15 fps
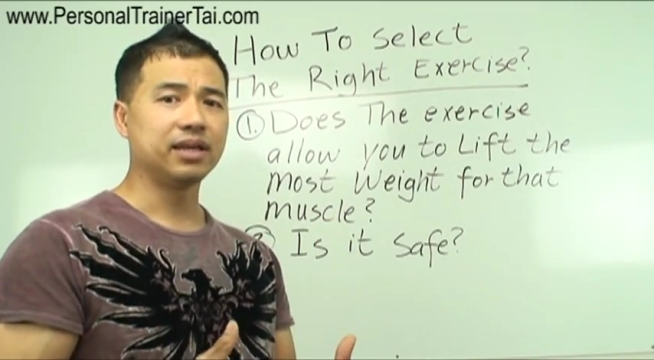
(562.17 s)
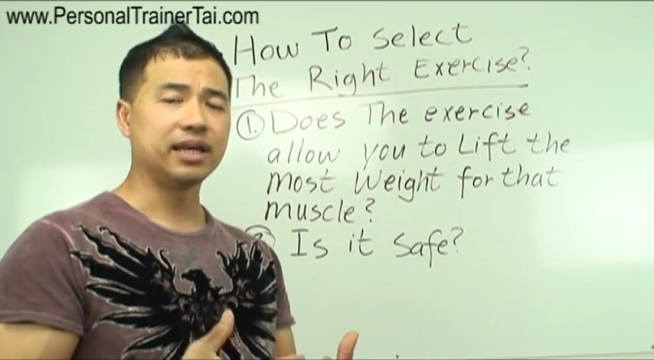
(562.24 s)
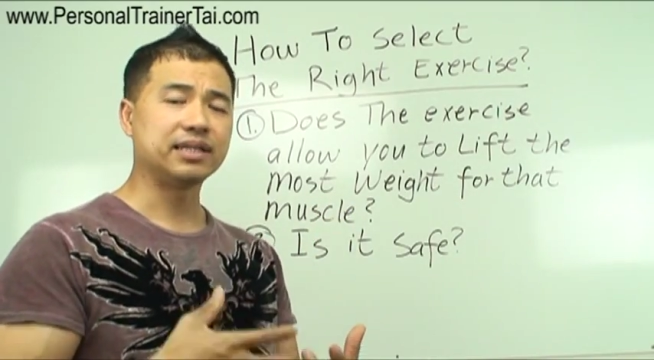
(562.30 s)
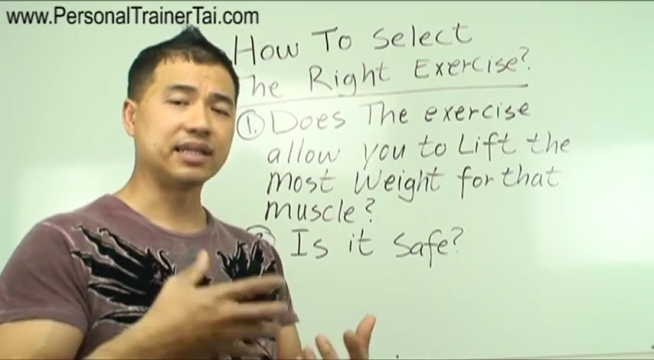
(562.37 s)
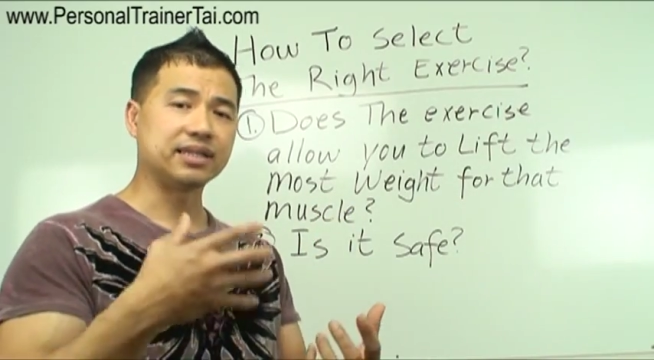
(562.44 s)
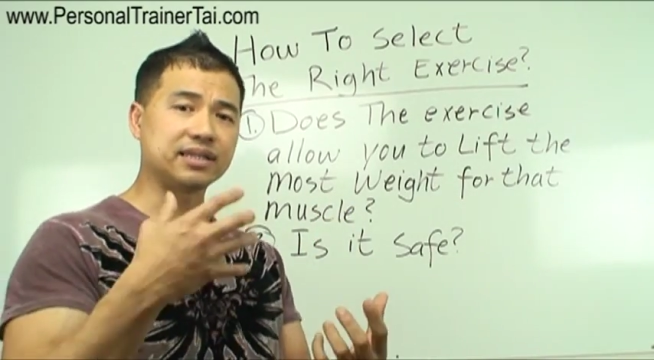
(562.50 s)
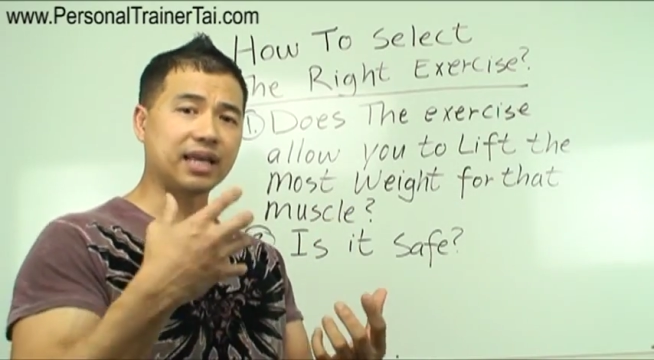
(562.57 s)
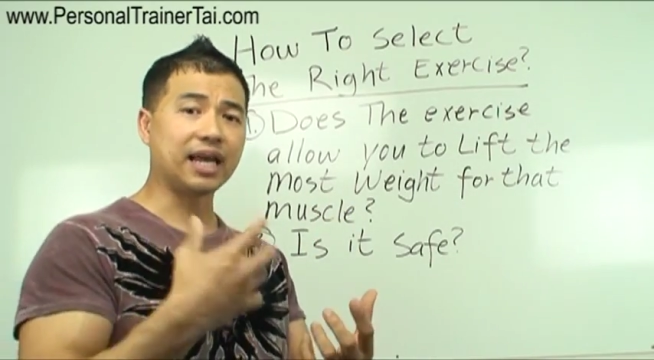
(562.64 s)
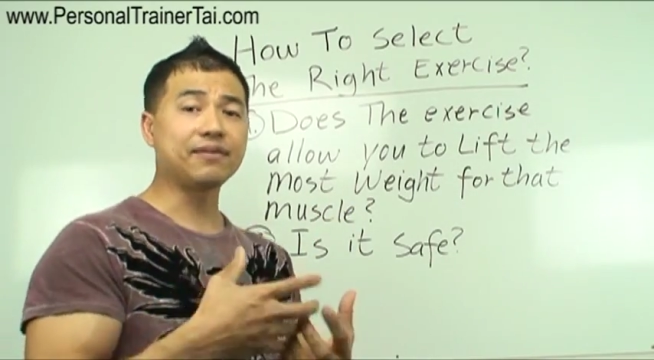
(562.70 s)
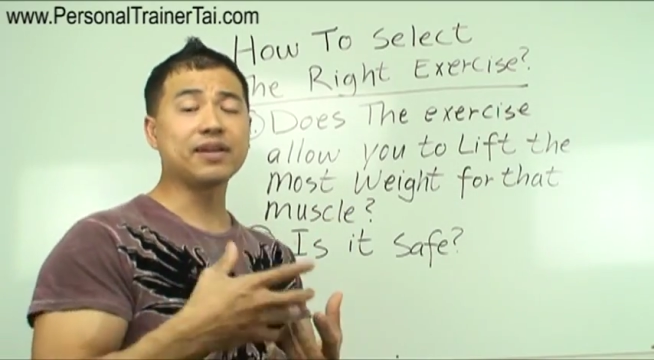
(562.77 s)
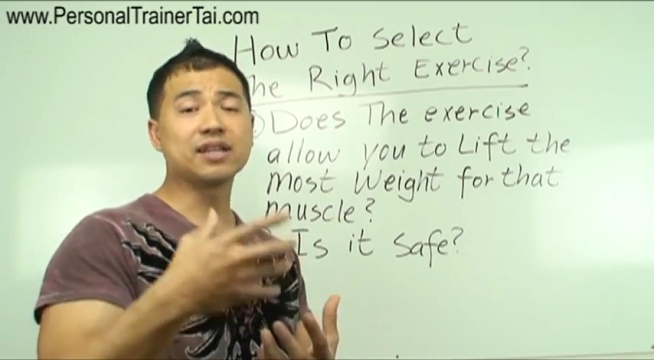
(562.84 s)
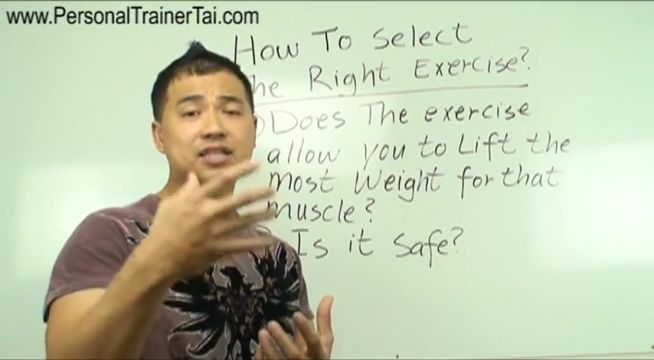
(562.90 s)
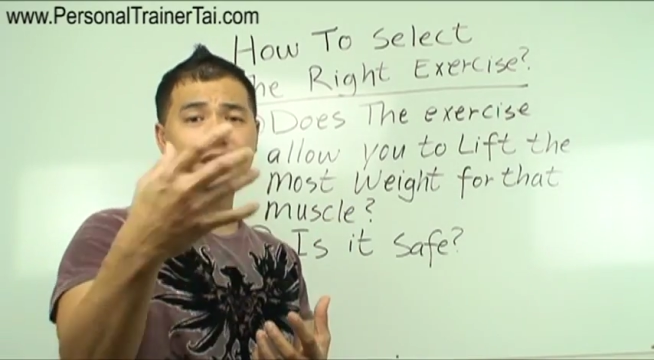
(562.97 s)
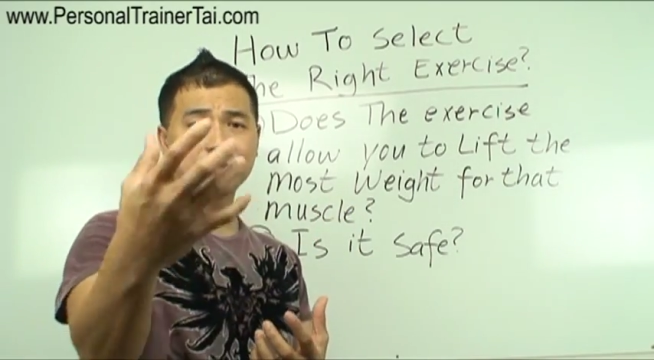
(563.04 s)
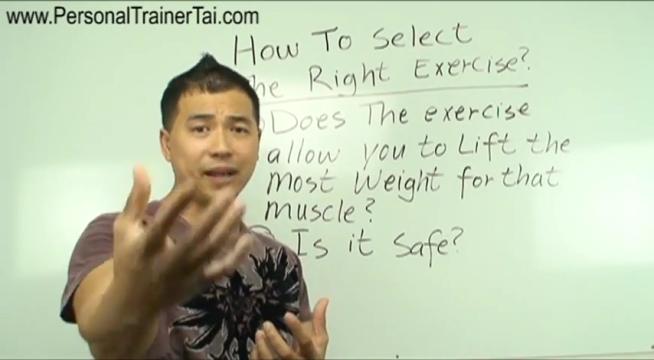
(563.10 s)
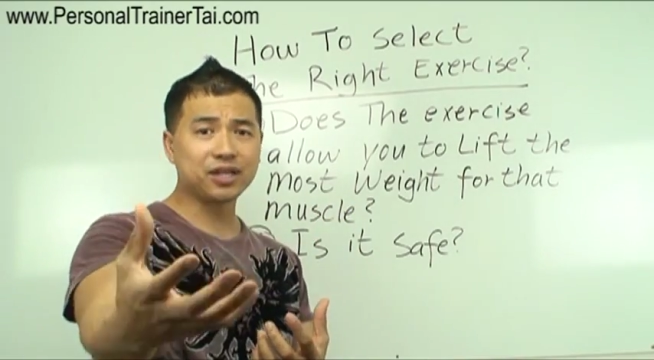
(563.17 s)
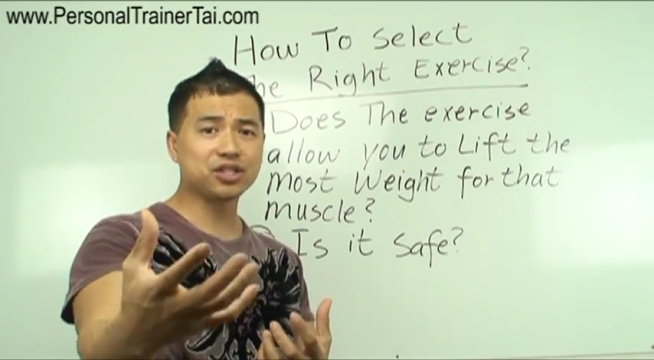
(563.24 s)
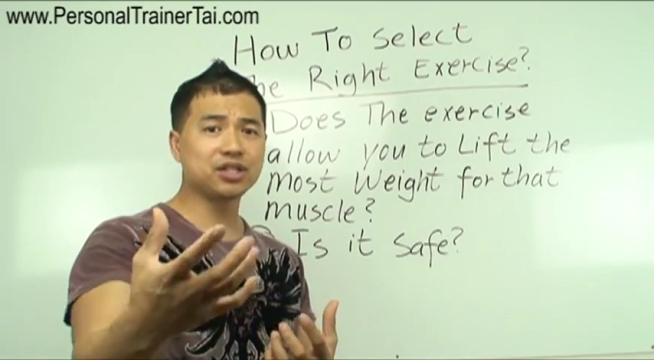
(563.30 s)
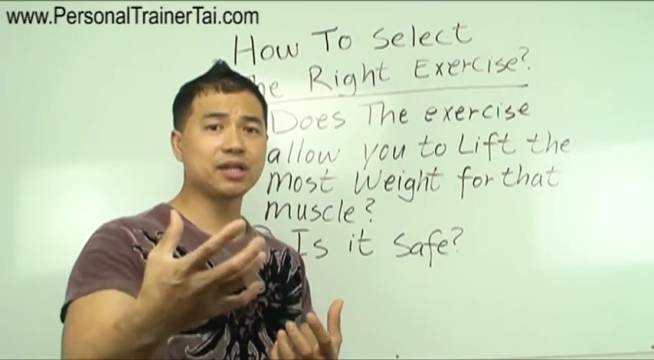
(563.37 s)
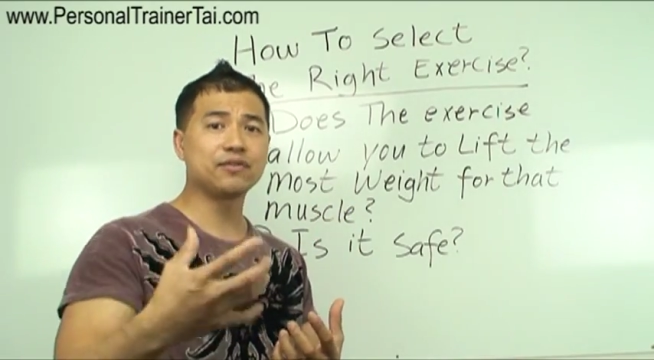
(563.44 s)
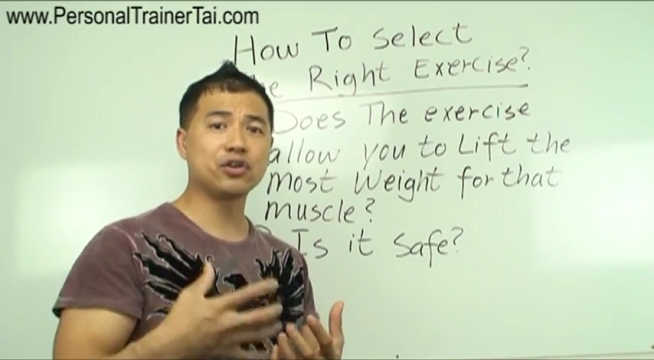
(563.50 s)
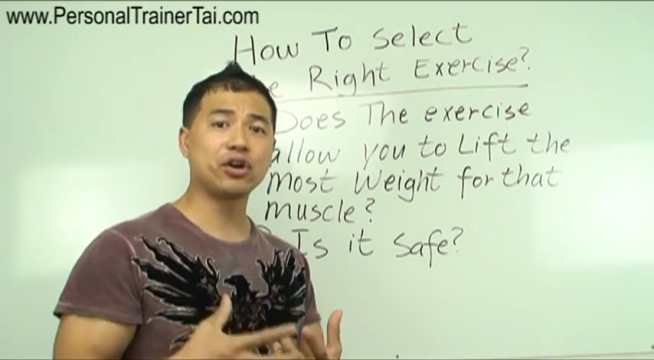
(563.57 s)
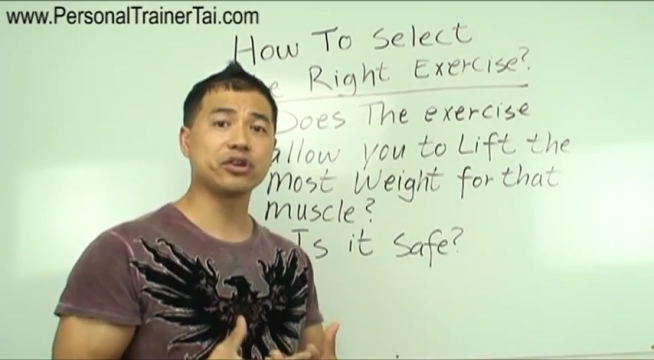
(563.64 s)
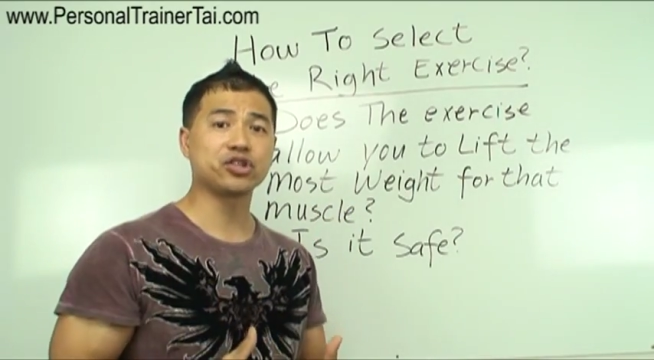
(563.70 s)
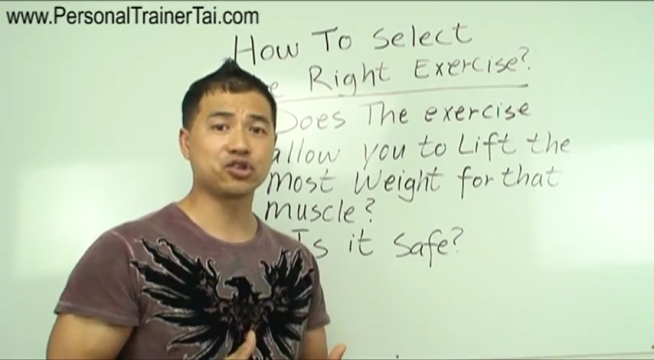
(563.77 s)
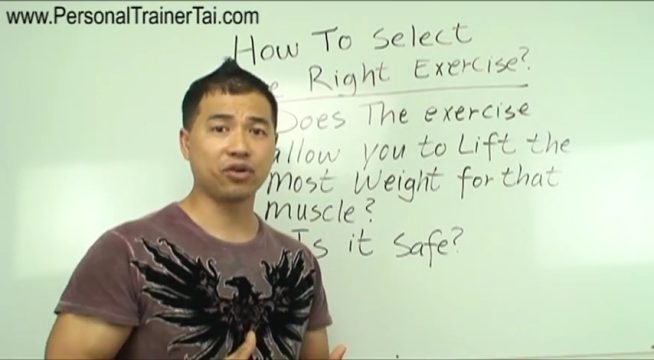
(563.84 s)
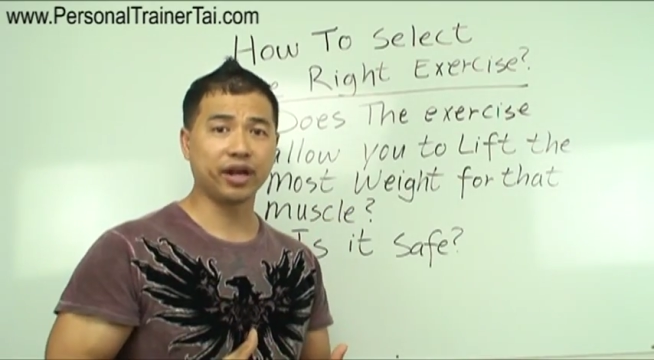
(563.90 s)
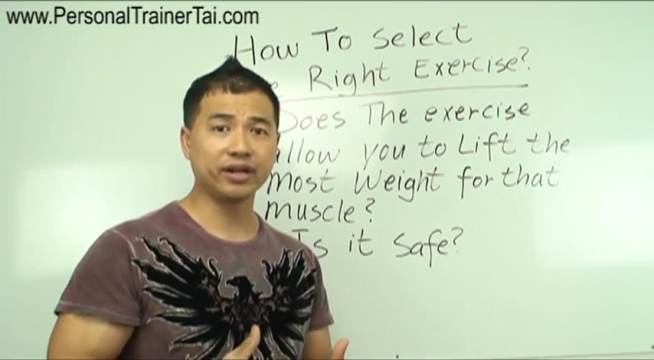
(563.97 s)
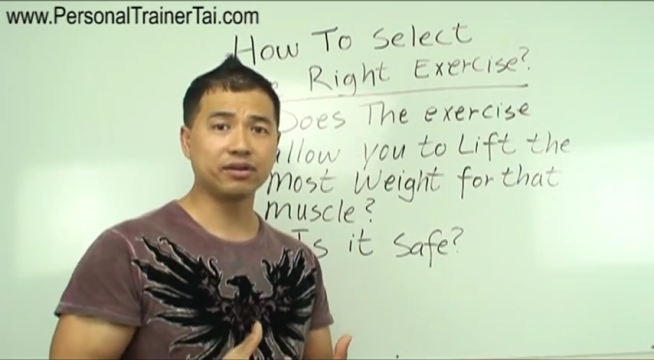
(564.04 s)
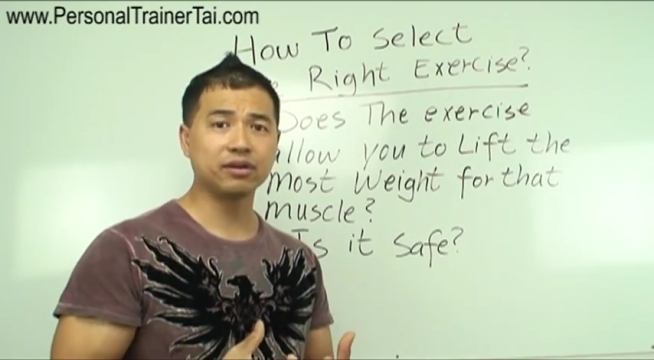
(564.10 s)
Is it safe? And especially if you're a
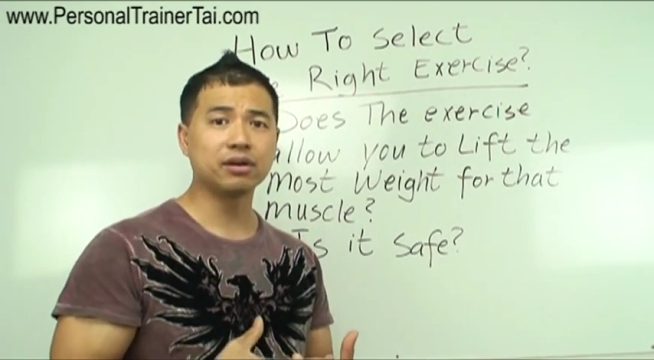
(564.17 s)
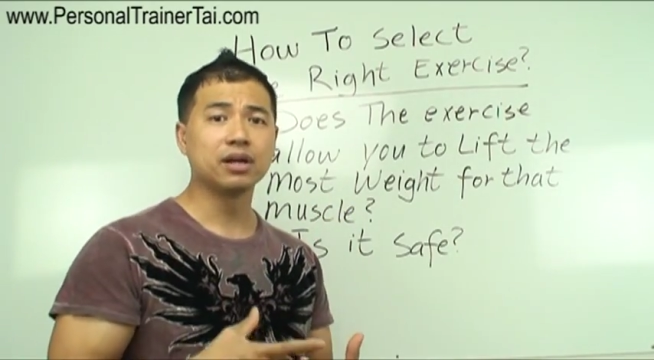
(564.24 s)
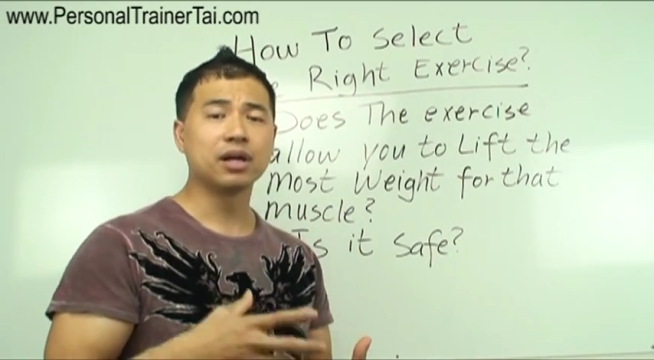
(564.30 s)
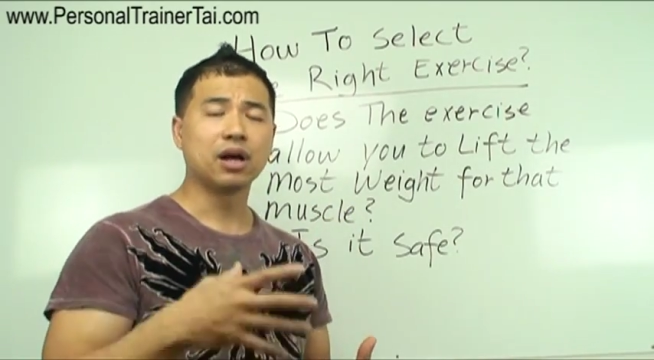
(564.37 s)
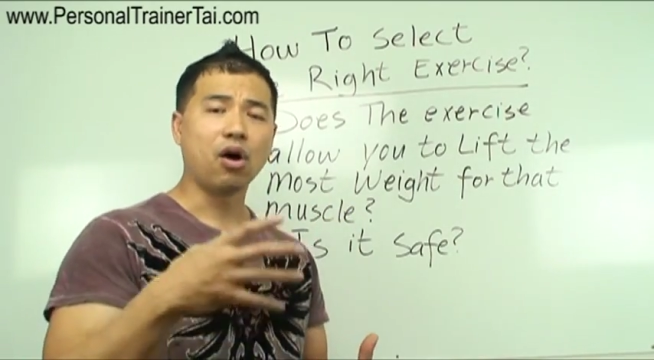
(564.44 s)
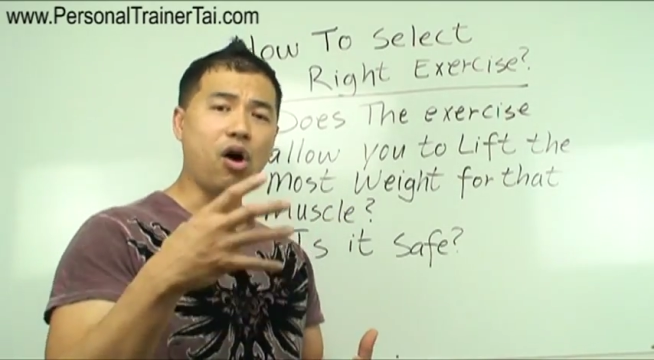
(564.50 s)
trainer,